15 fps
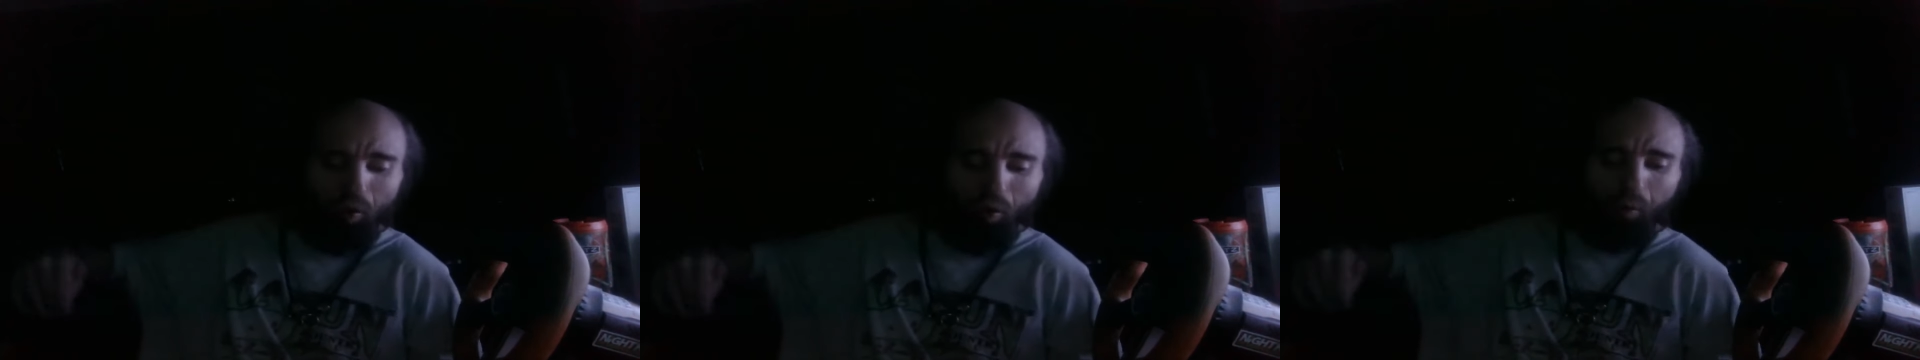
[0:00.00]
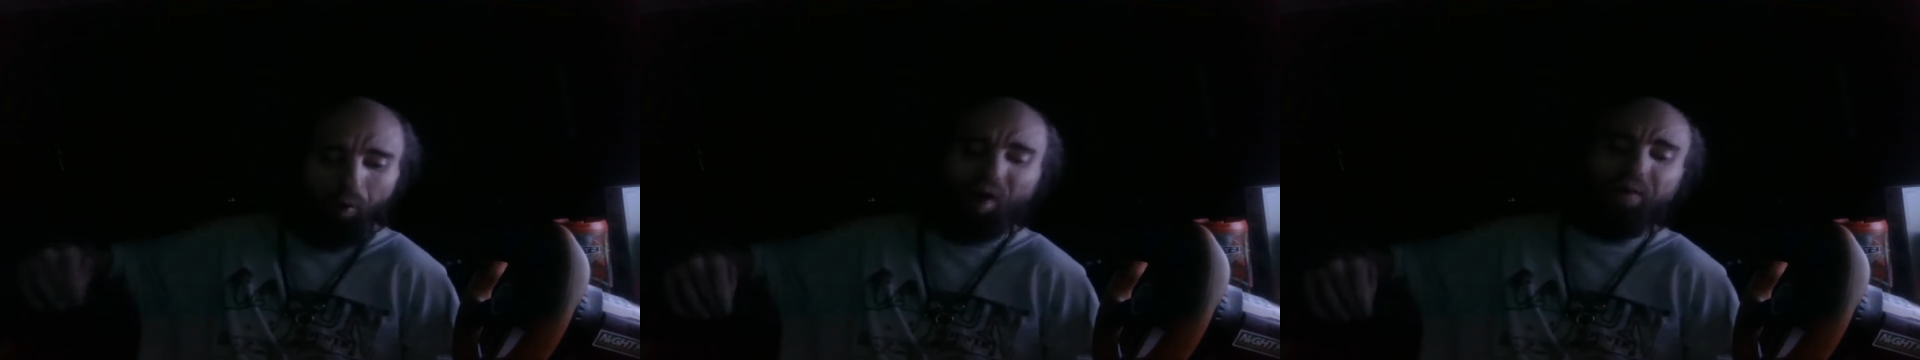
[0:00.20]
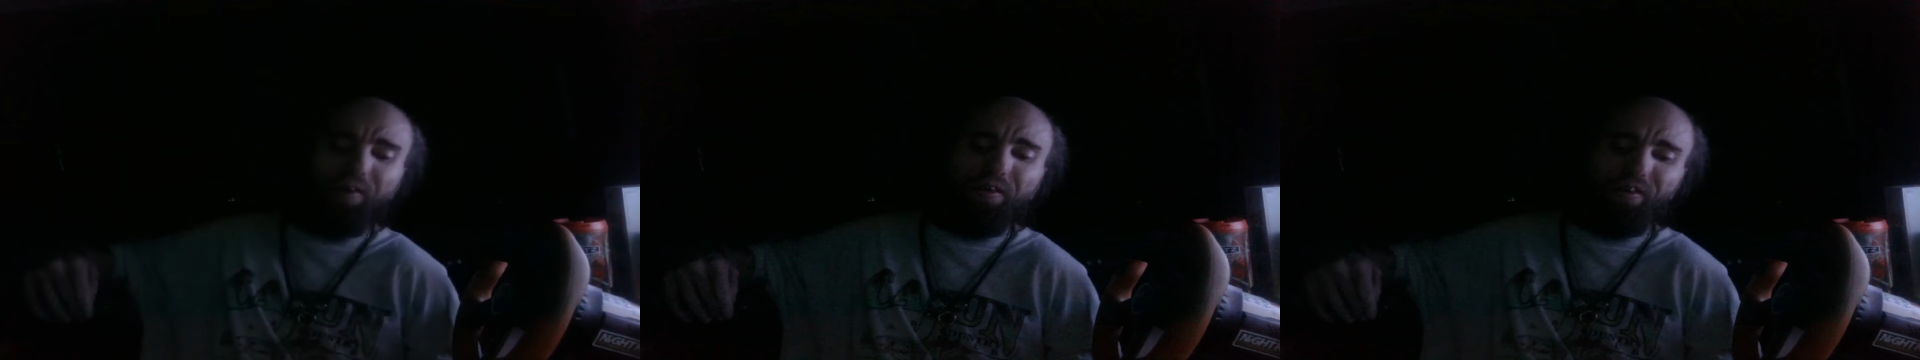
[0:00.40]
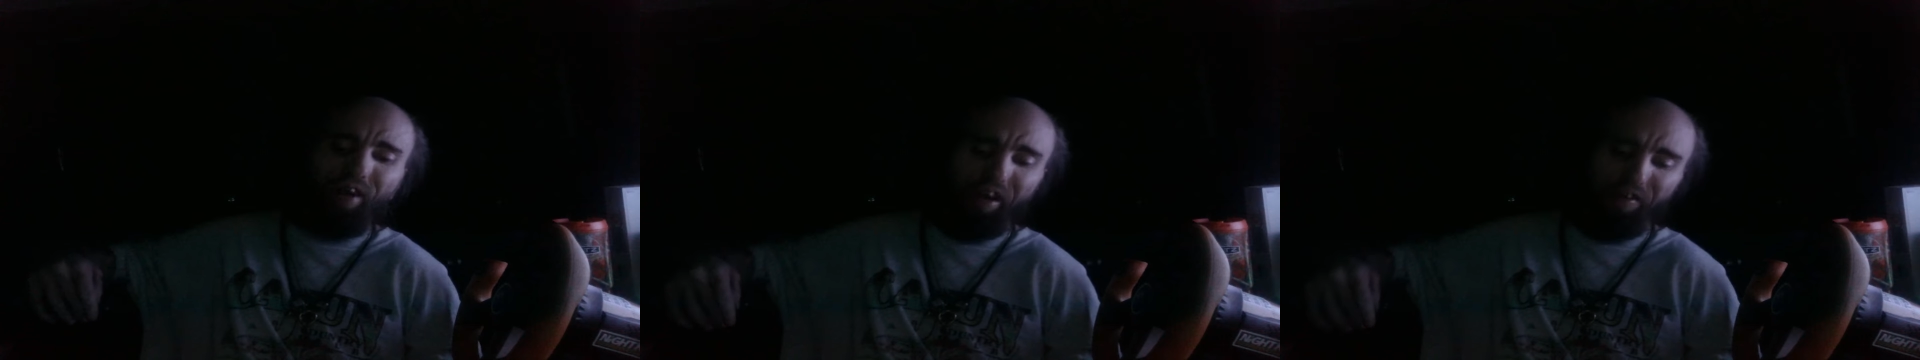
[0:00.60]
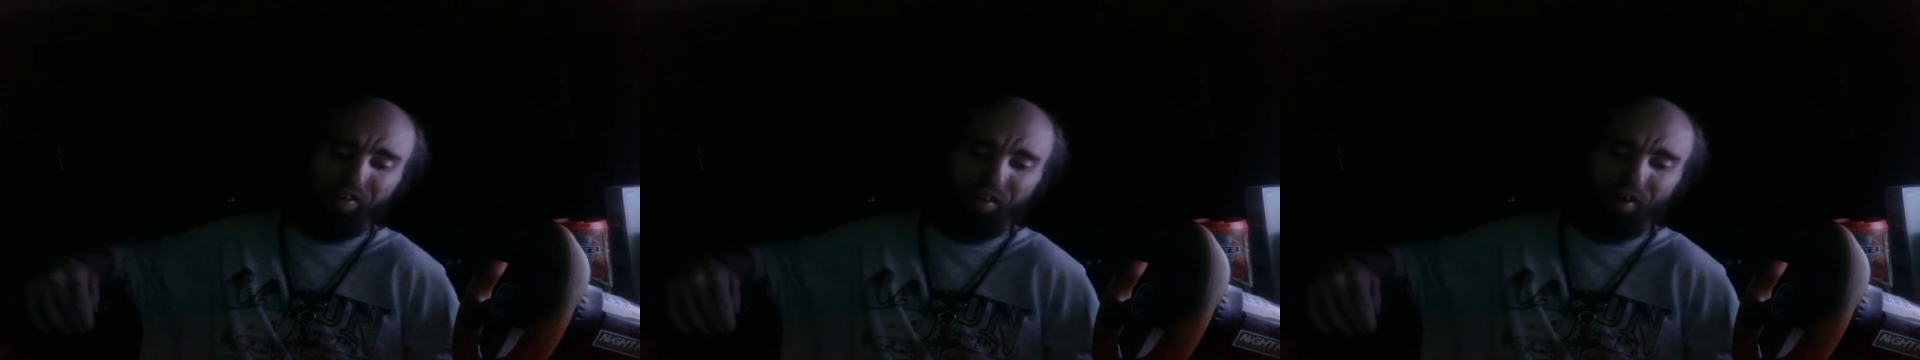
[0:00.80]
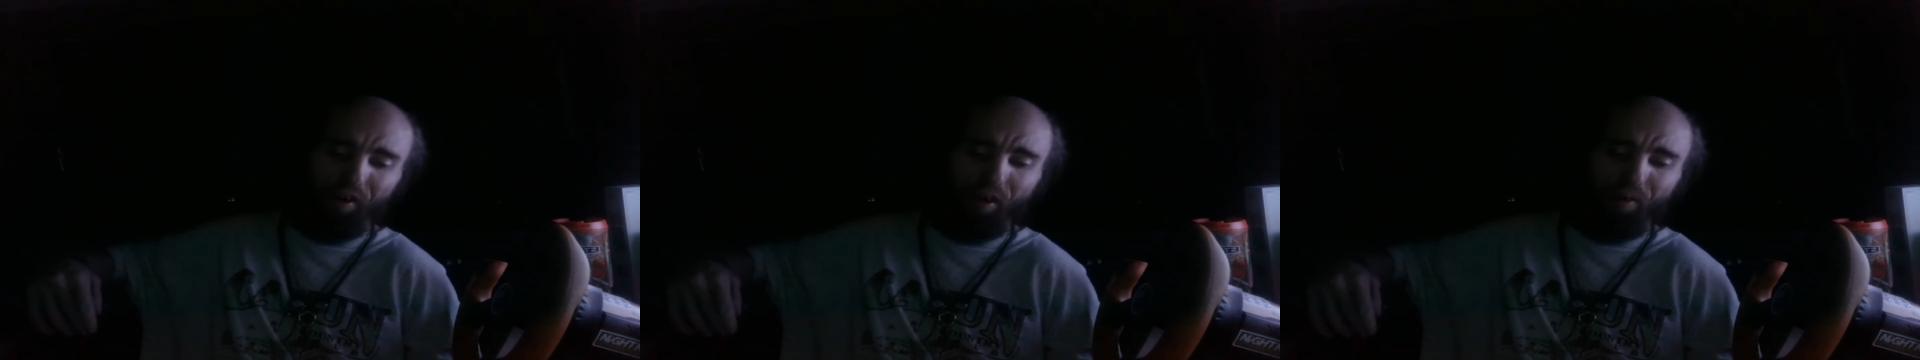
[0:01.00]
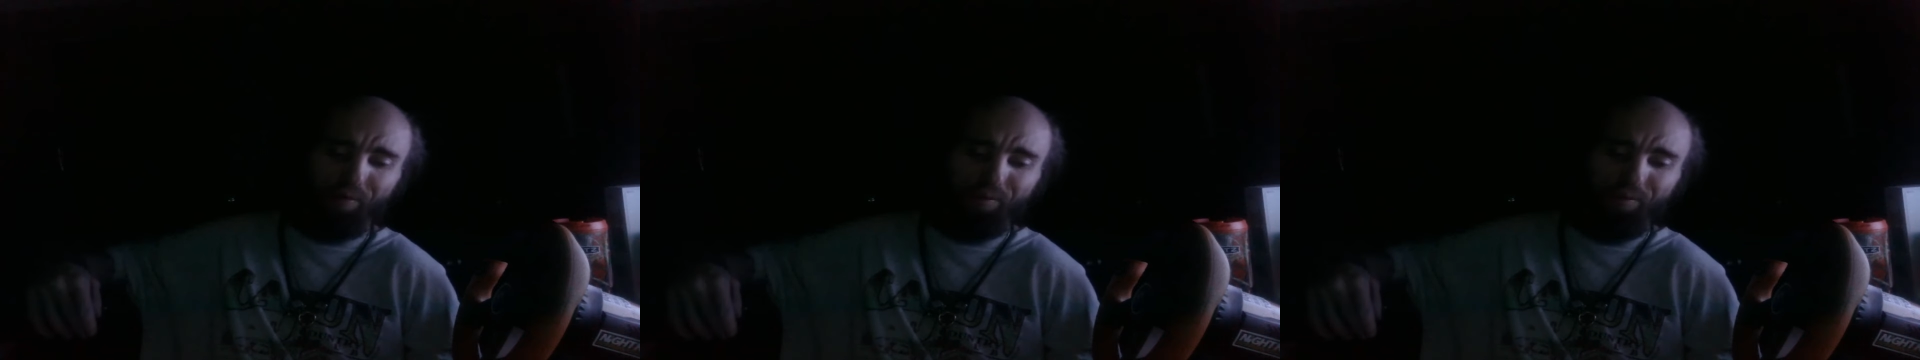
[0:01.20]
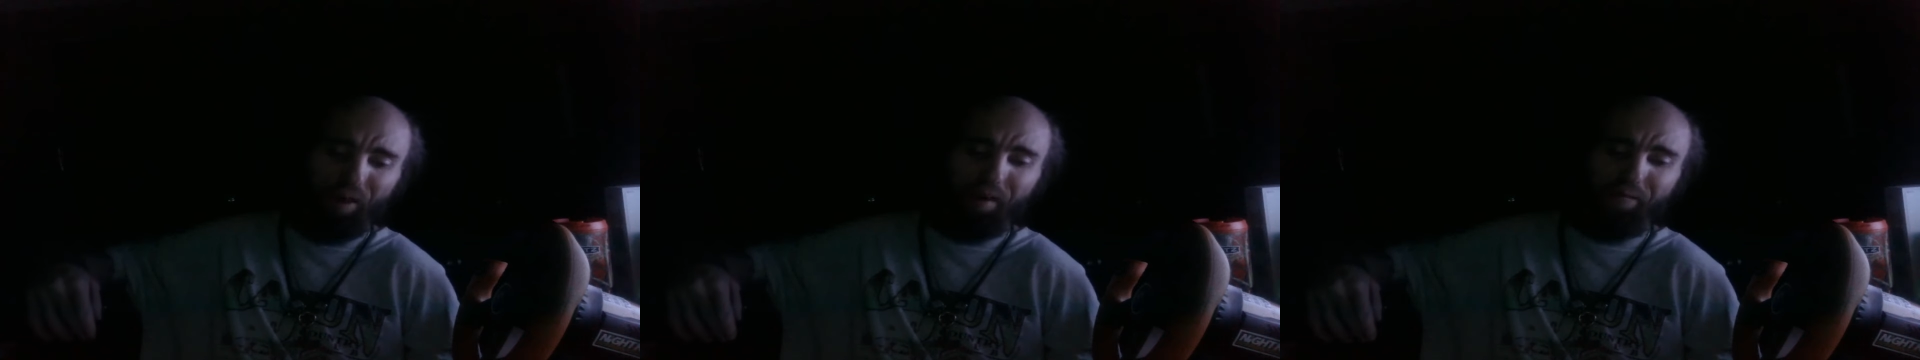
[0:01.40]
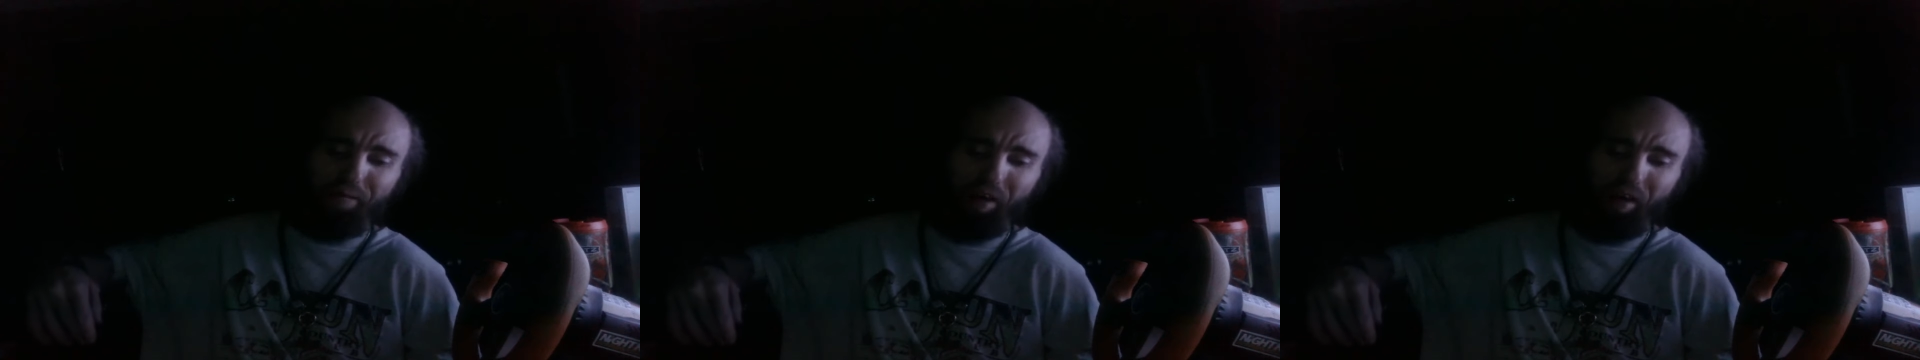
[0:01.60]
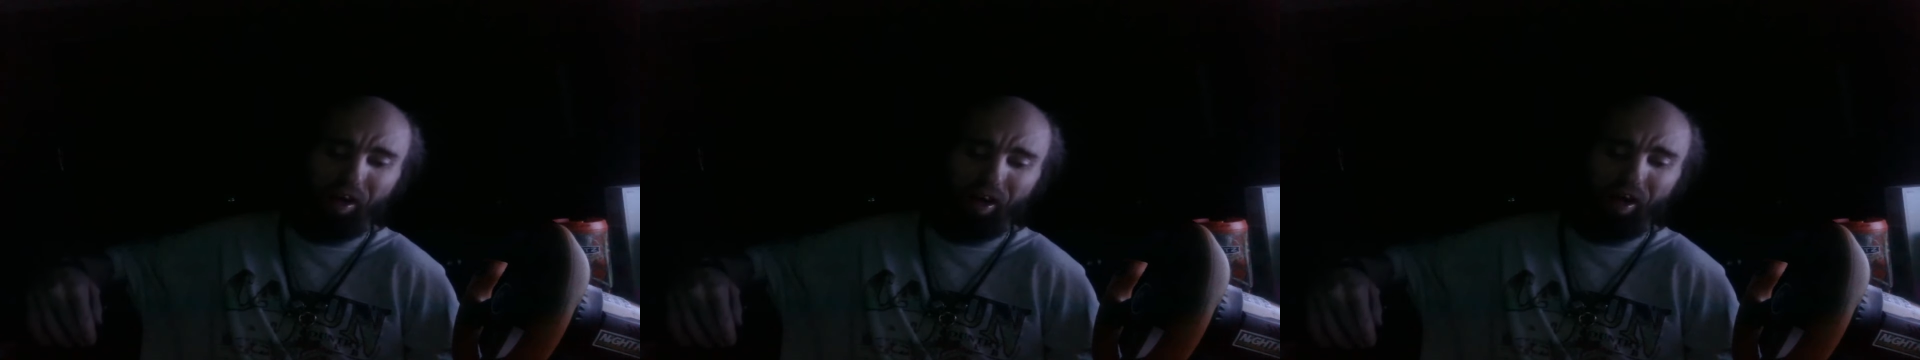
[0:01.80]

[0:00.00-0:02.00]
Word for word: Why don't you ask your little friend about